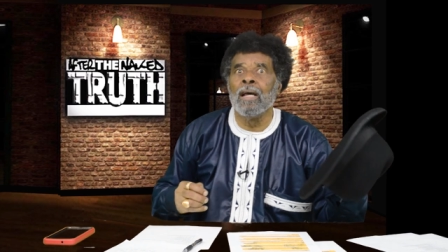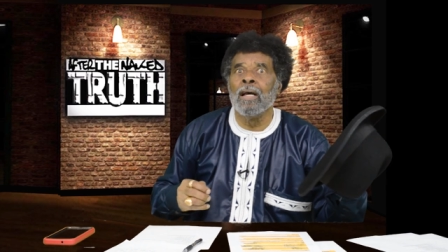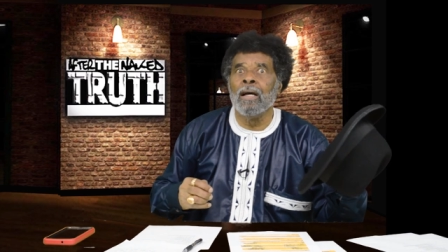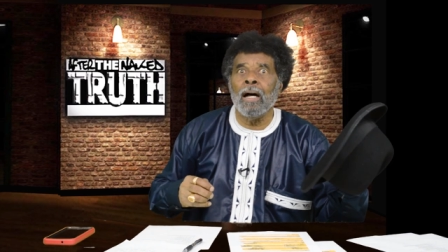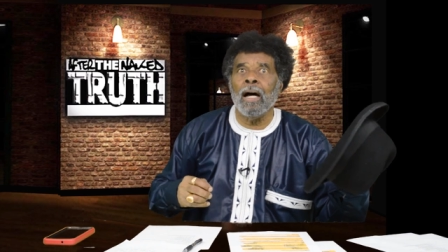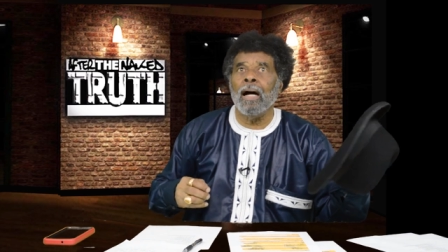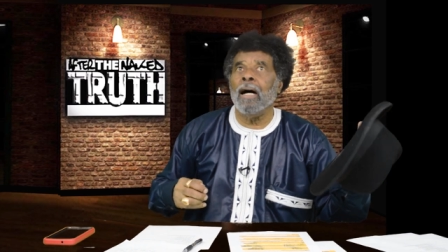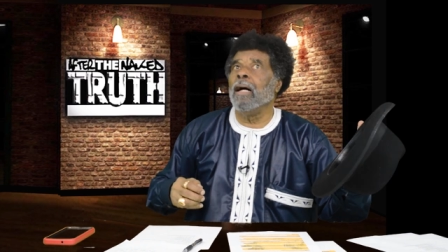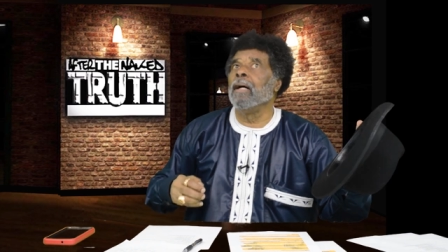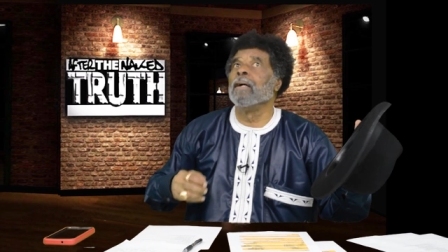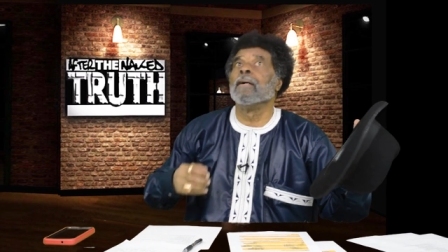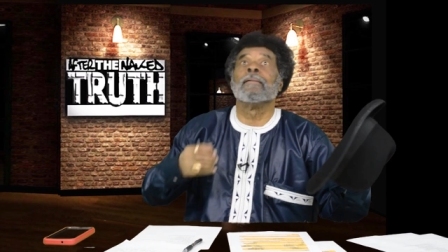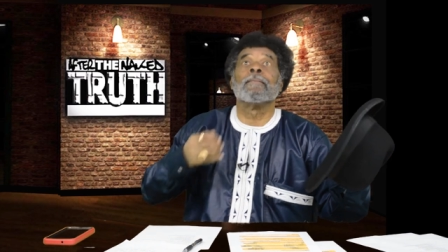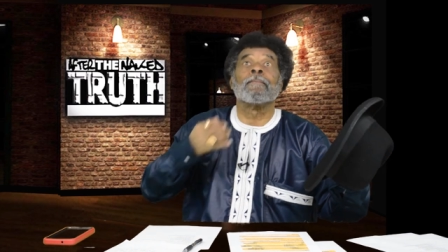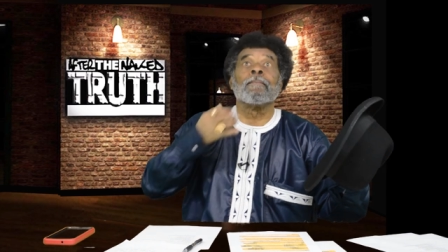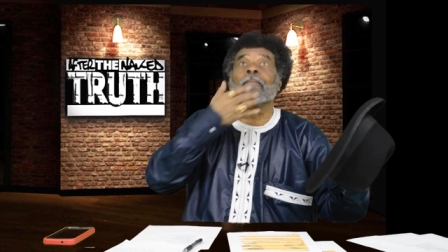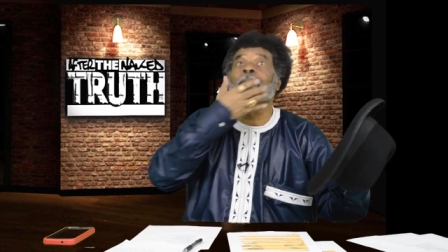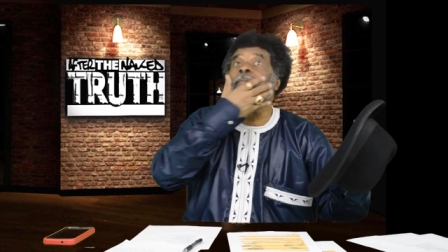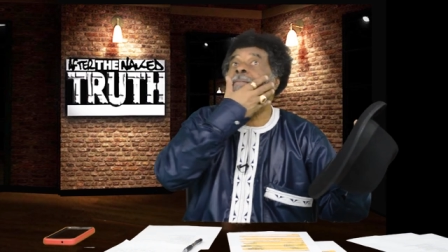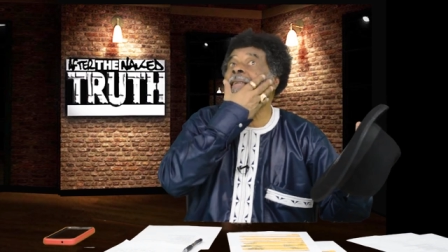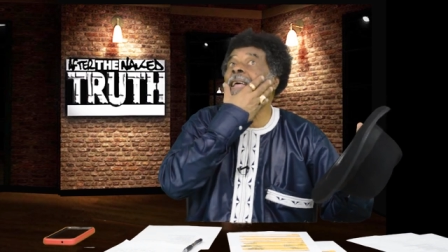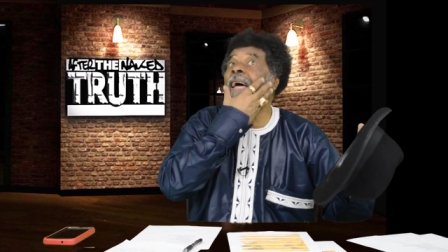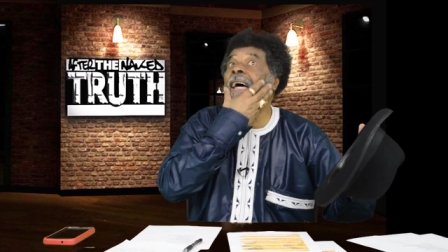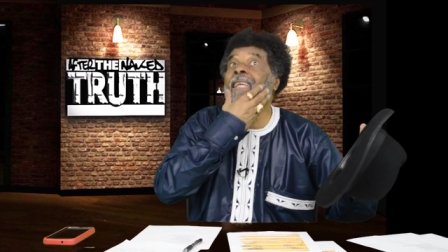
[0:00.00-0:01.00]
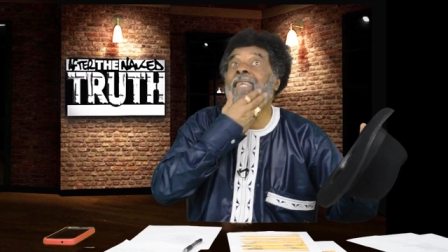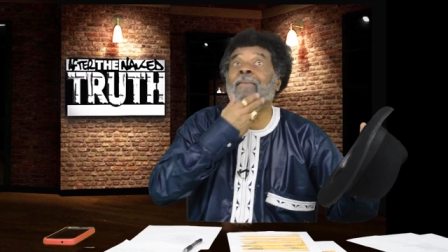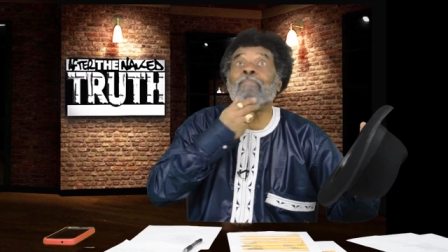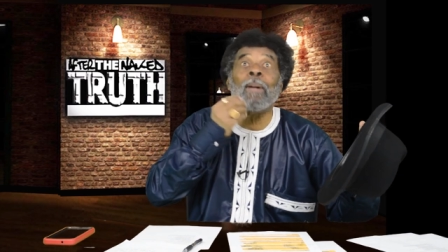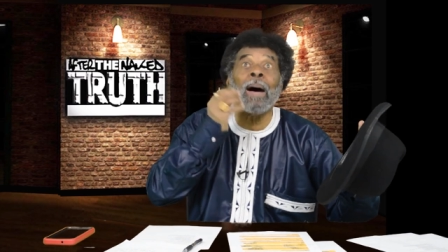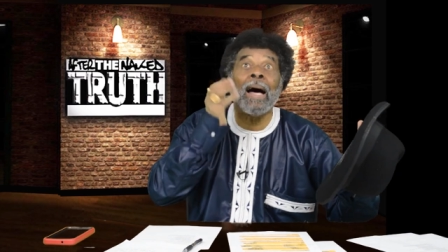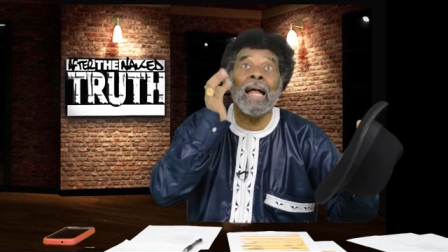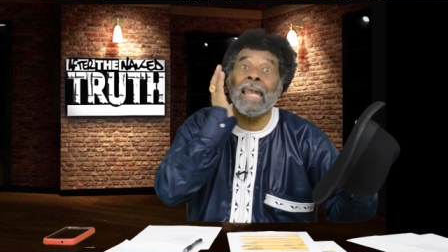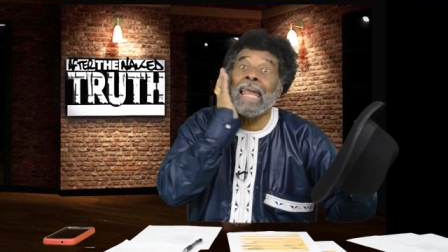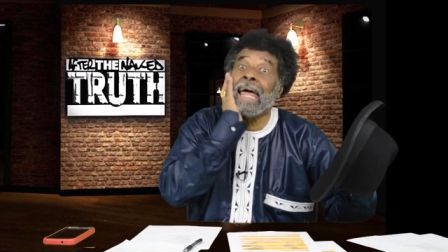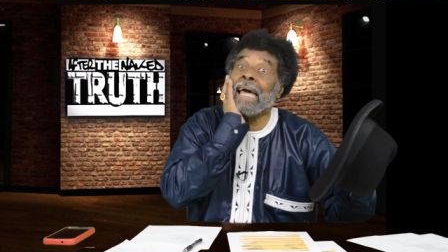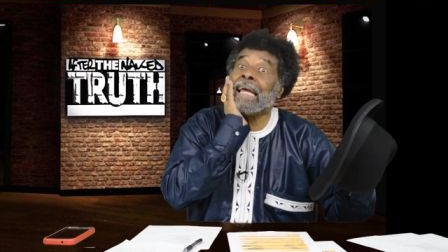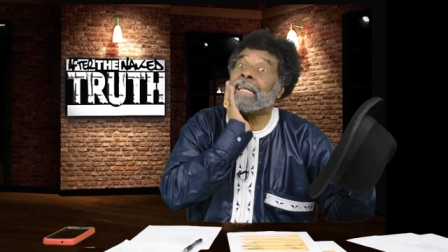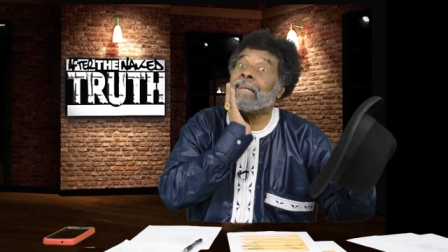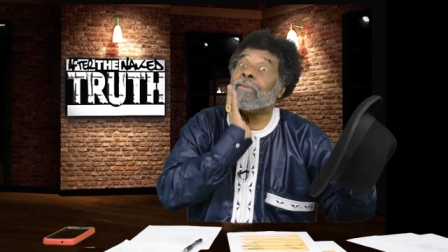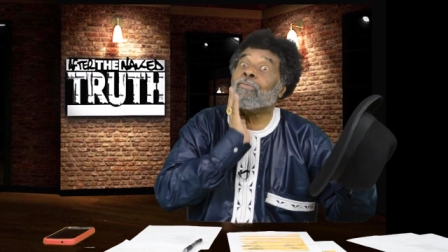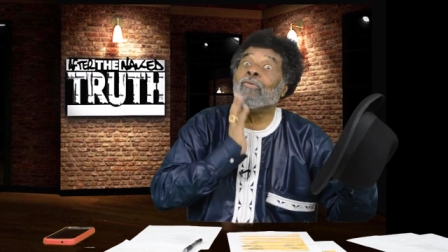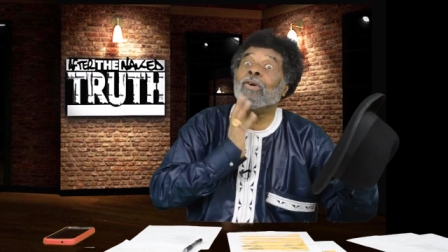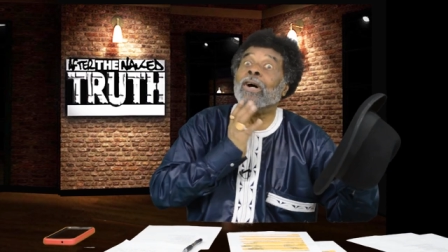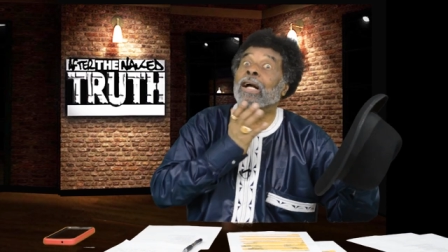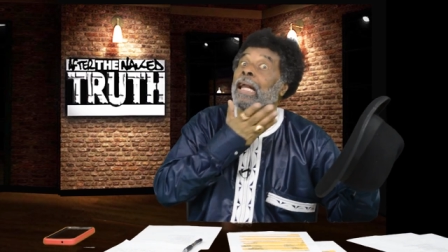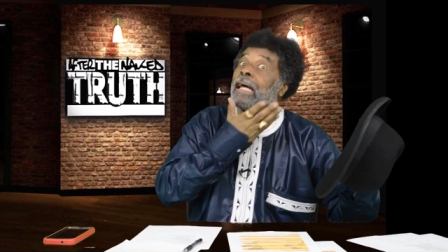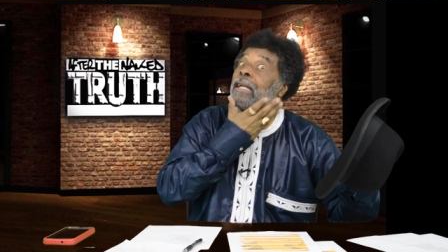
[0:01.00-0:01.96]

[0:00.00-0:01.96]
Uh, that's about like, well,